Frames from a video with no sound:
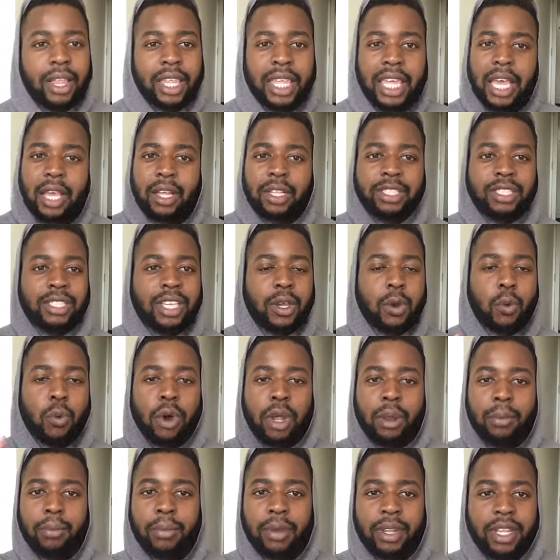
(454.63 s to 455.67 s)
can't take
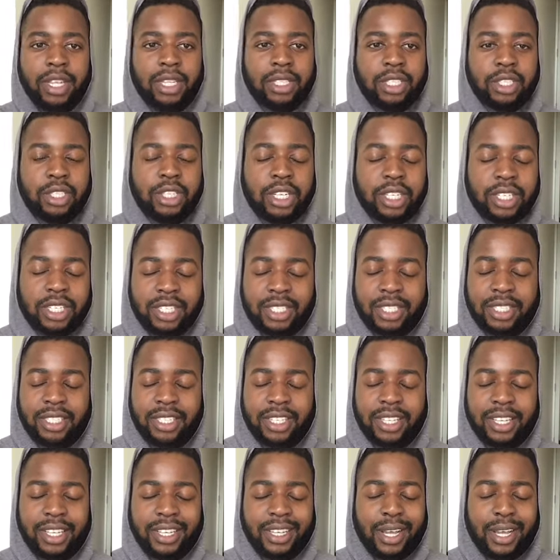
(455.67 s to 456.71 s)
one minute to just
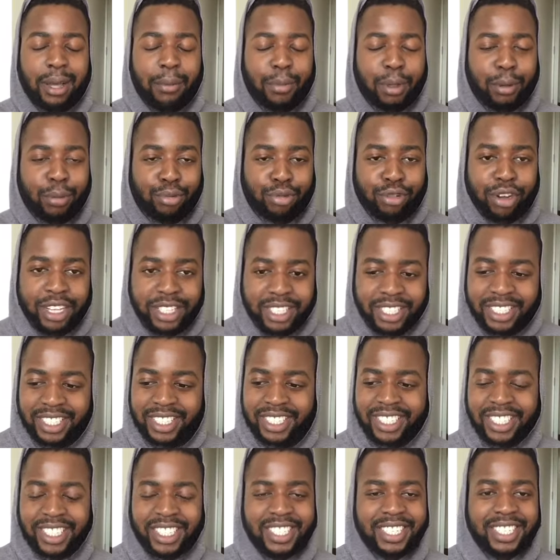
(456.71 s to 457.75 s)
be present,